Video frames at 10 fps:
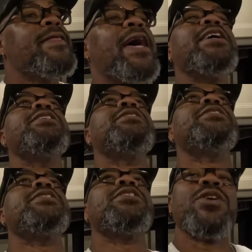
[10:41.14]
that
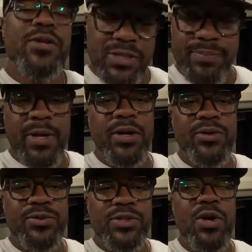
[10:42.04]
shirt
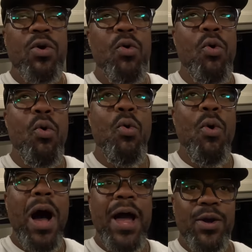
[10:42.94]
smells
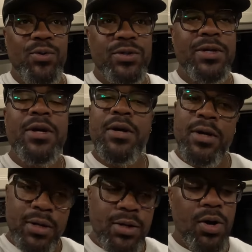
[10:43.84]
wild
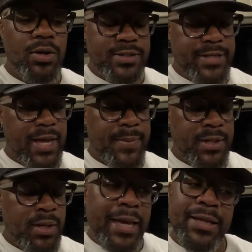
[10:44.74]
caught
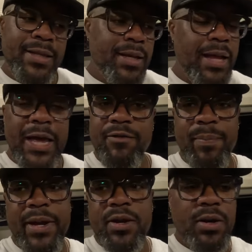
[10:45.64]
salmon. And then I have a
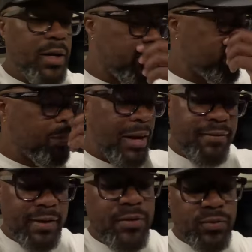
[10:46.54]
pair of my
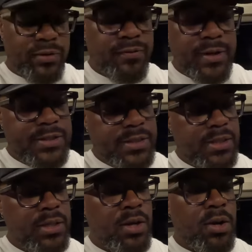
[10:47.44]
favorite
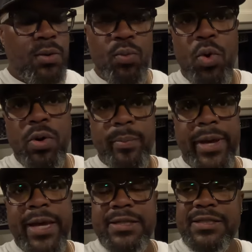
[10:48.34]
fuzzy warm
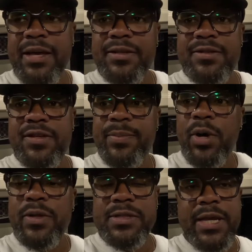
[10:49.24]
pants that
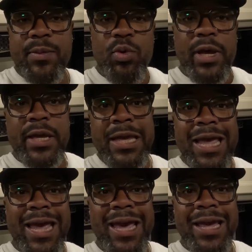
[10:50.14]
smell the same way.
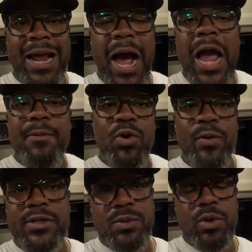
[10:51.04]
And I'm
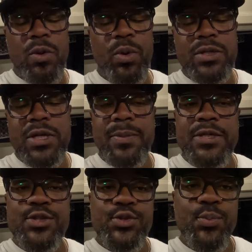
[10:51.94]
going somewhere where it's going to
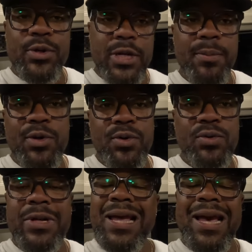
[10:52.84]
be super dumb
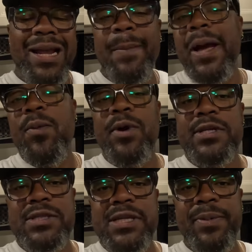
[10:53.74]
cold and I might want
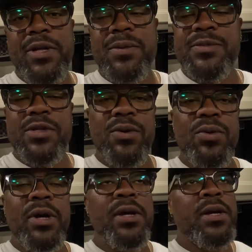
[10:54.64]
to sleep in them. So